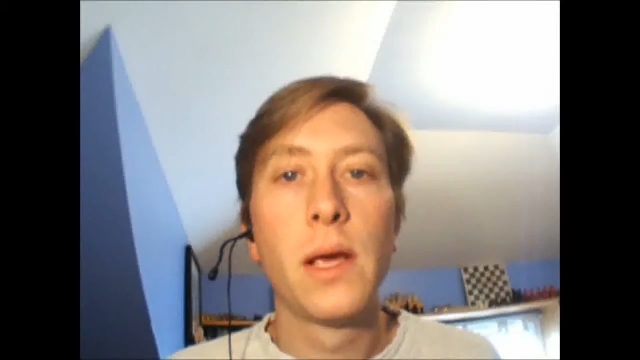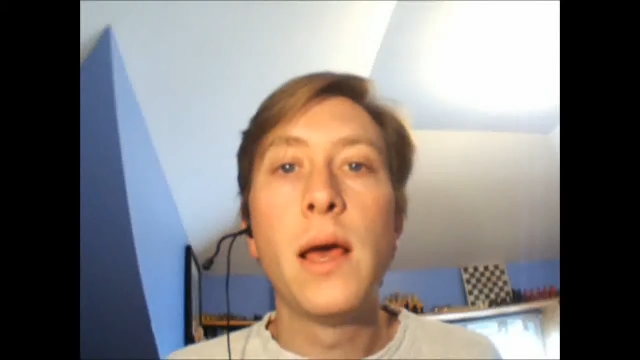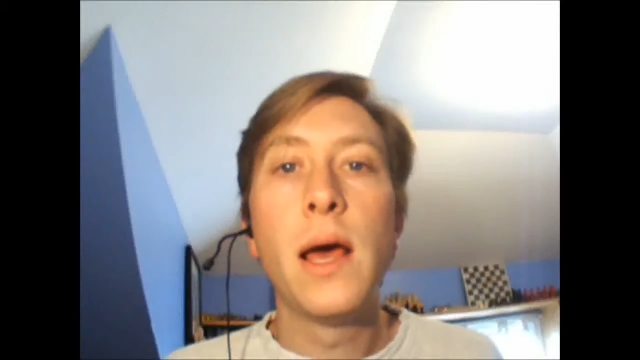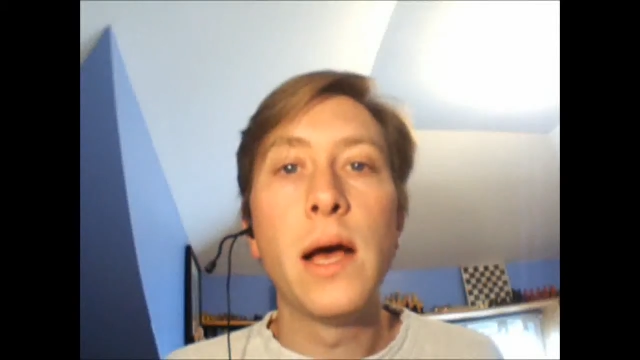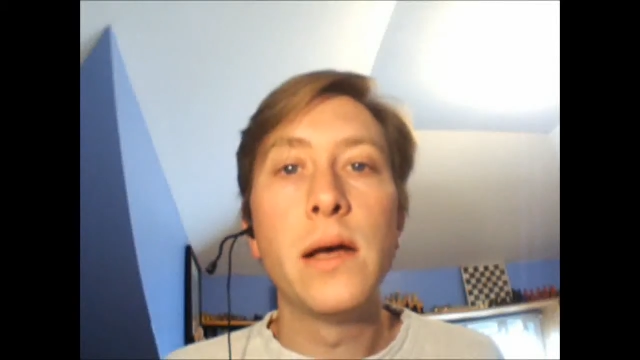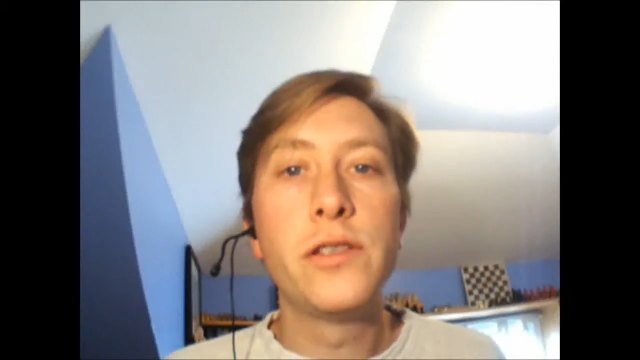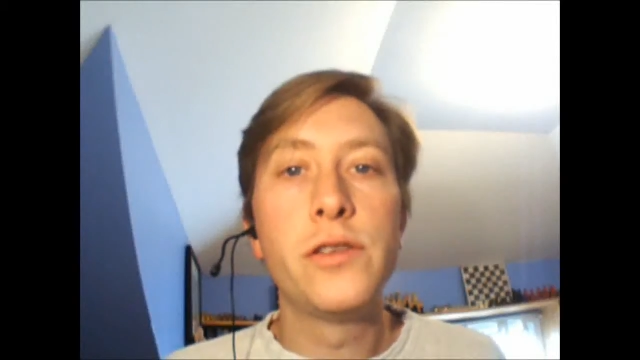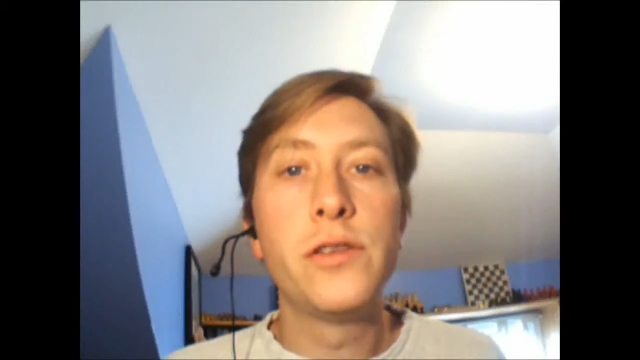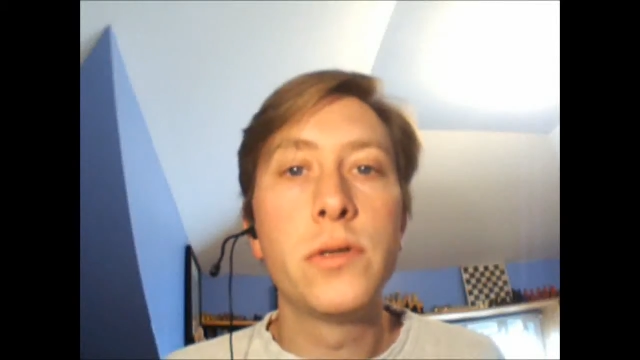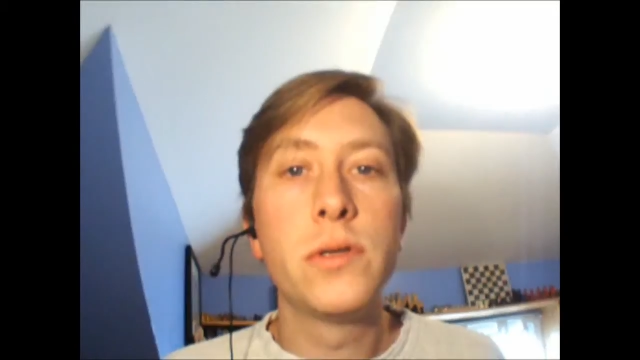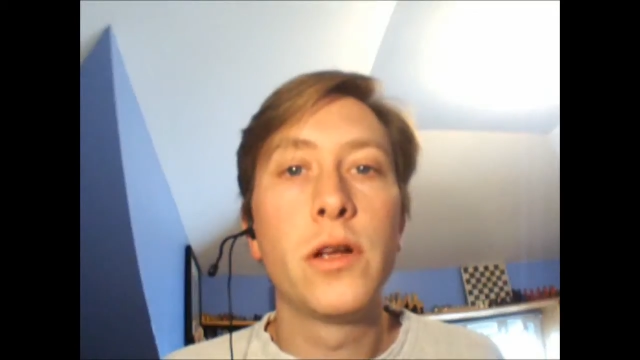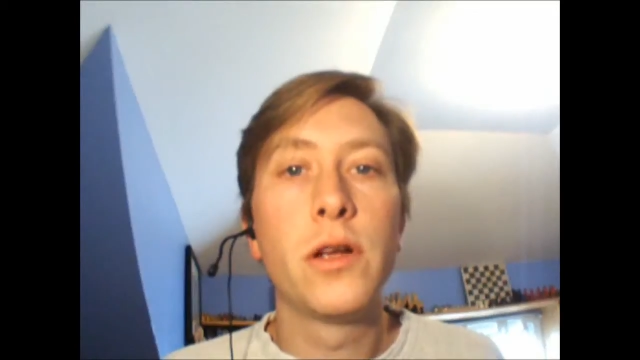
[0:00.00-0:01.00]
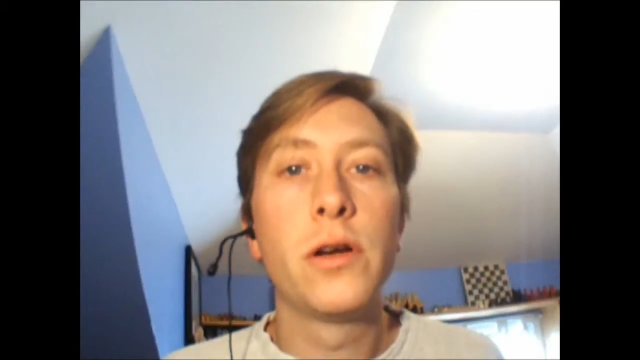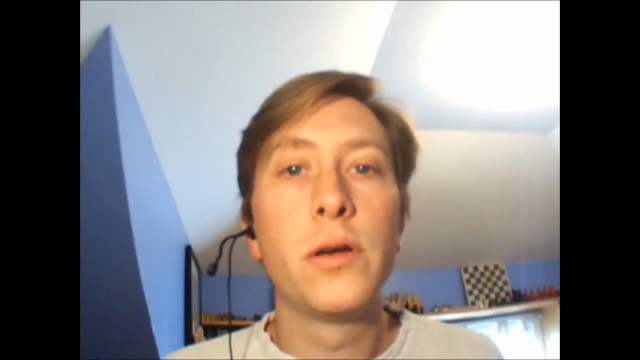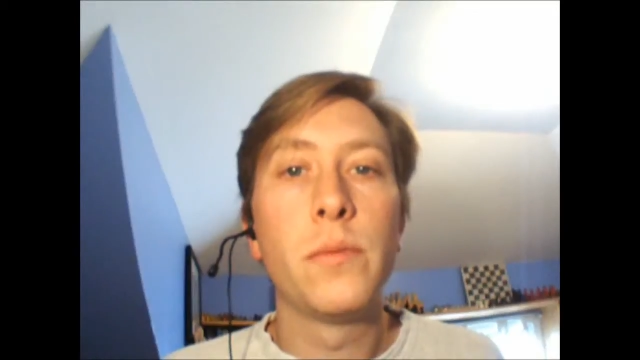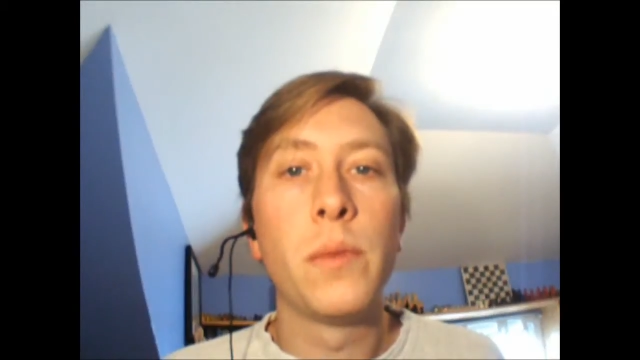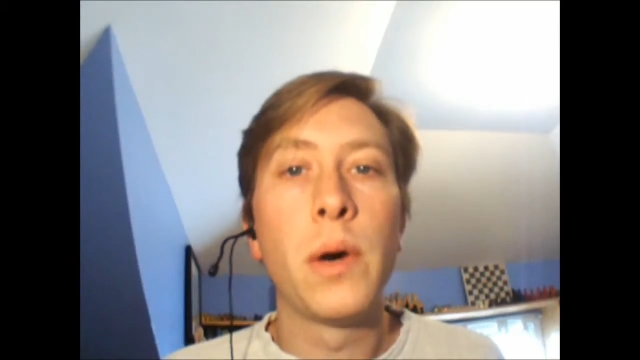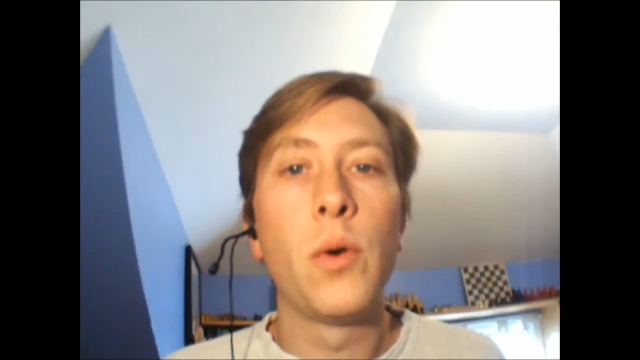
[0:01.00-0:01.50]
As students learn
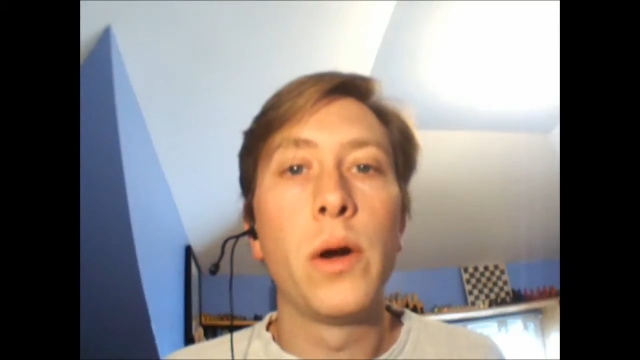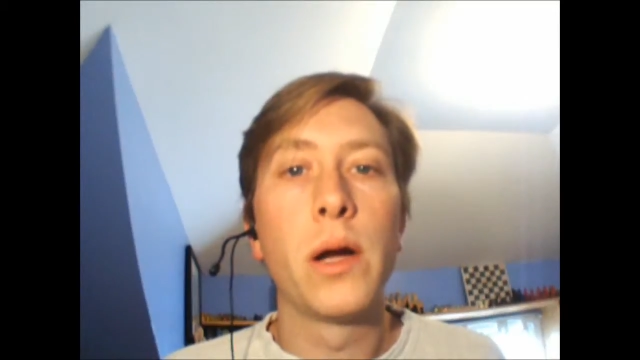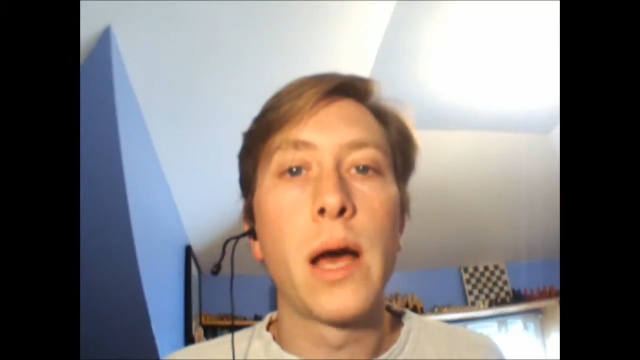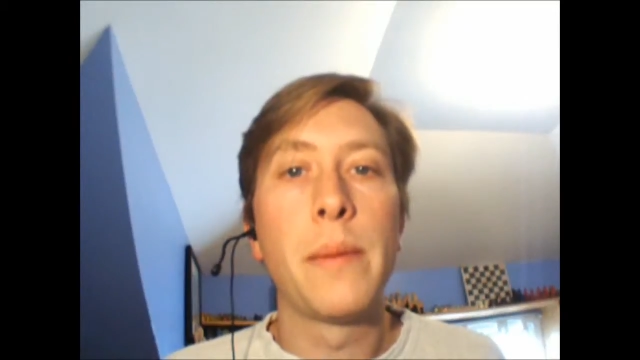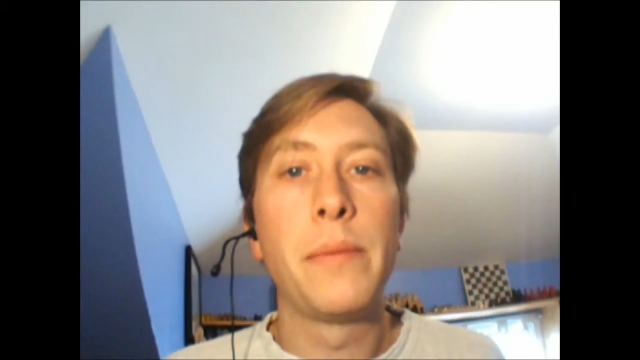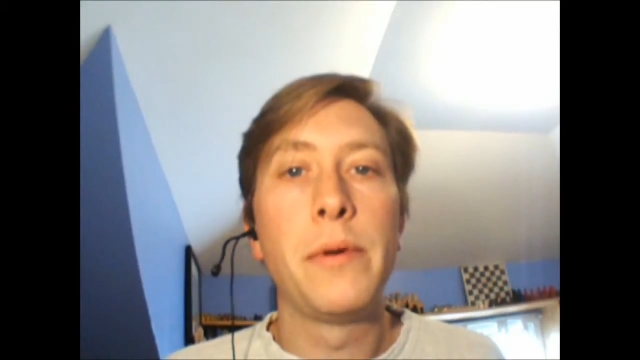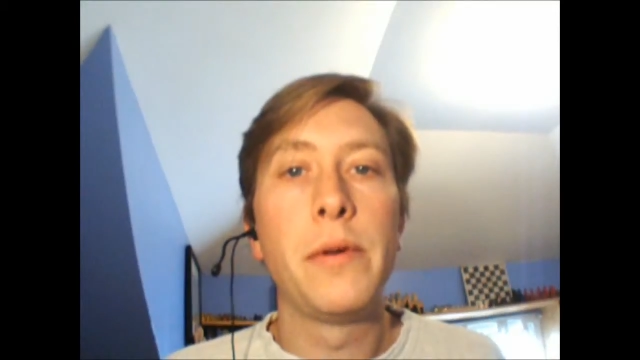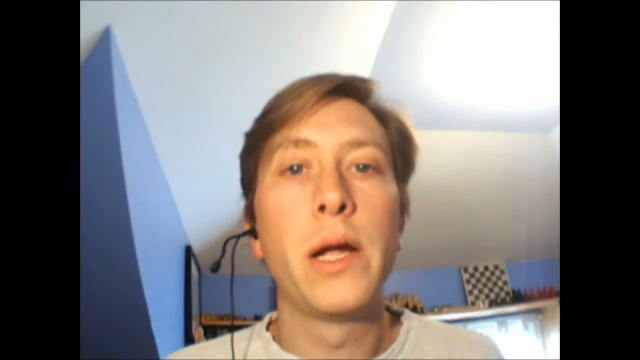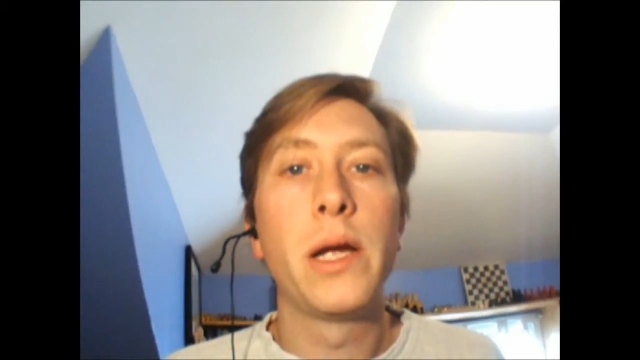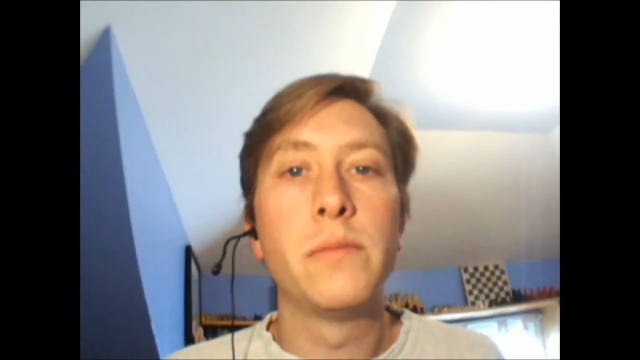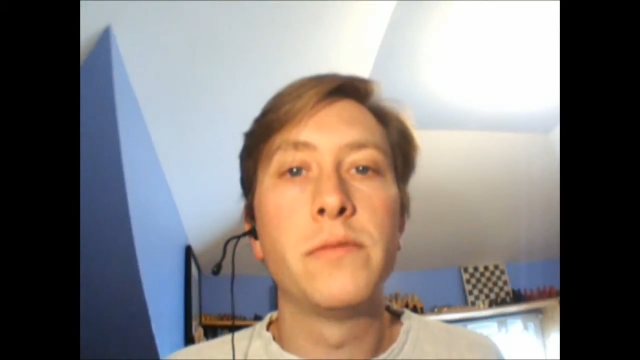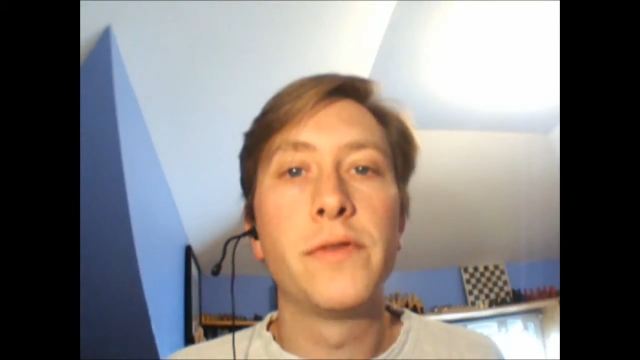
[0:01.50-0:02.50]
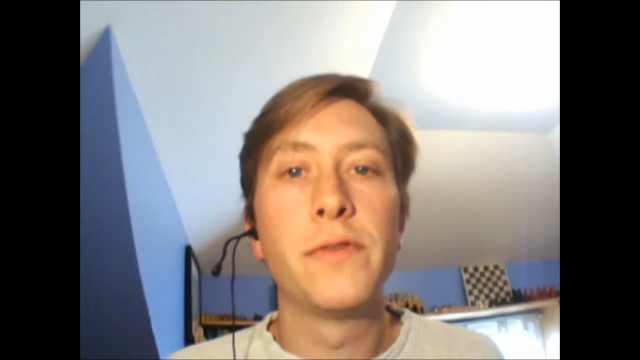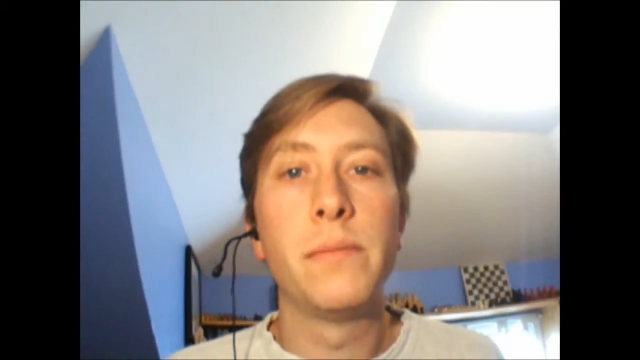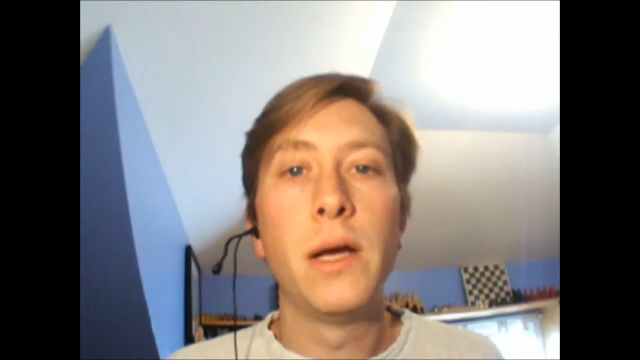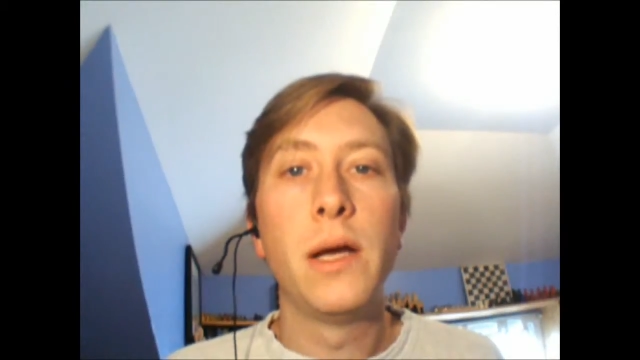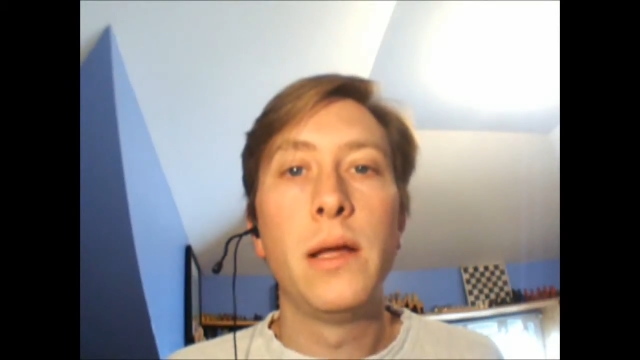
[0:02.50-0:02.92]
about where copyright comes from,